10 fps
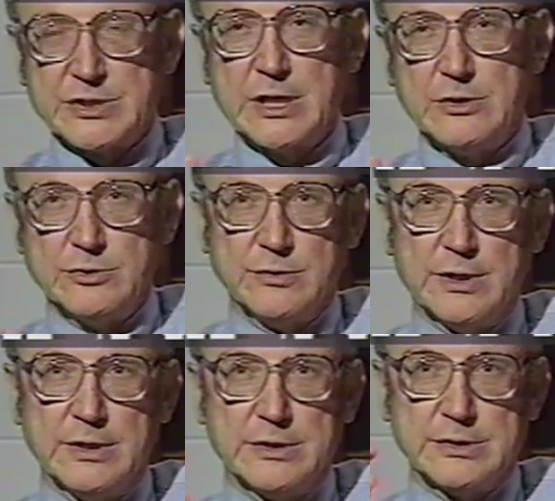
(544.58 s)
situ,
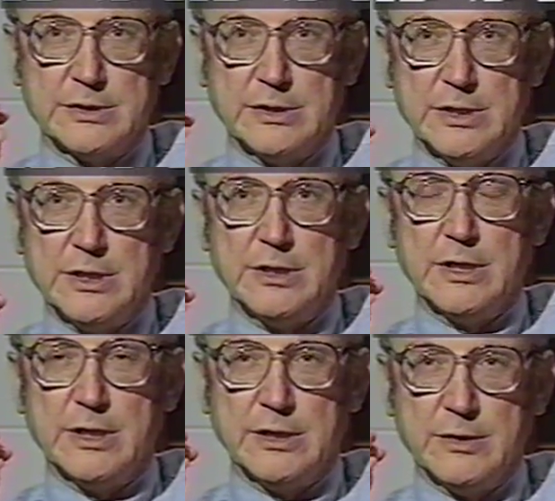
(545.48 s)
that is, in
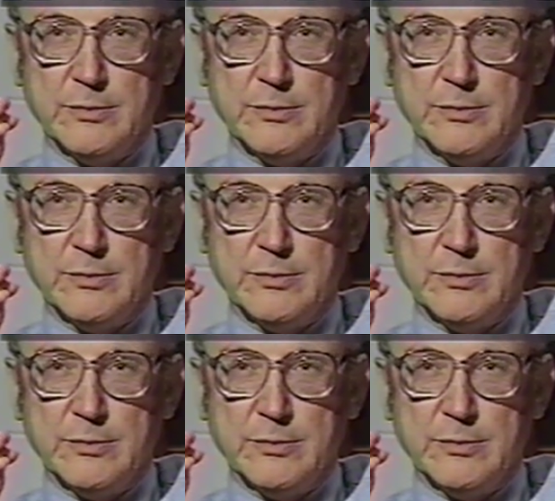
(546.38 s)
a